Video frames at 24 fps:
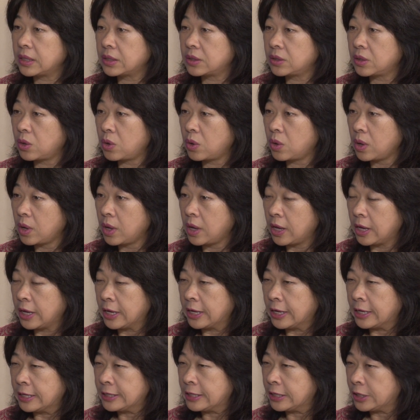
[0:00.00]
So,
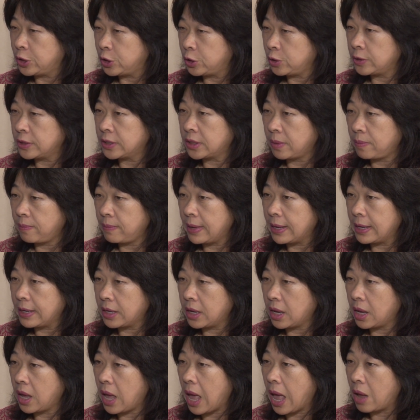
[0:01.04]
did you submit
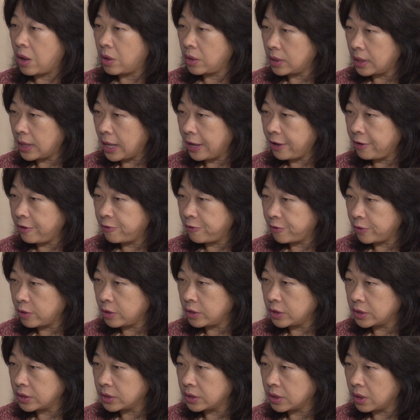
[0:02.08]
an outline
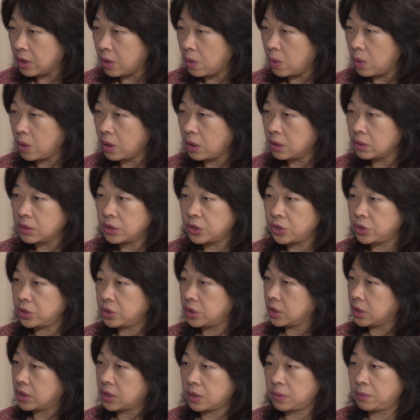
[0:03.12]
first, or did you
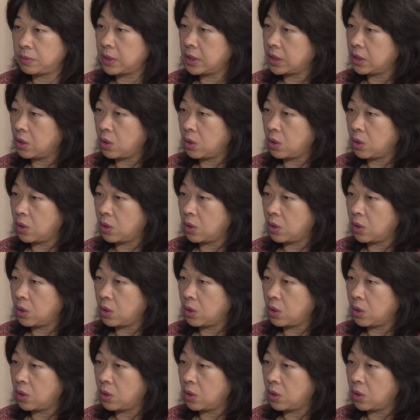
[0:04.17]
just submit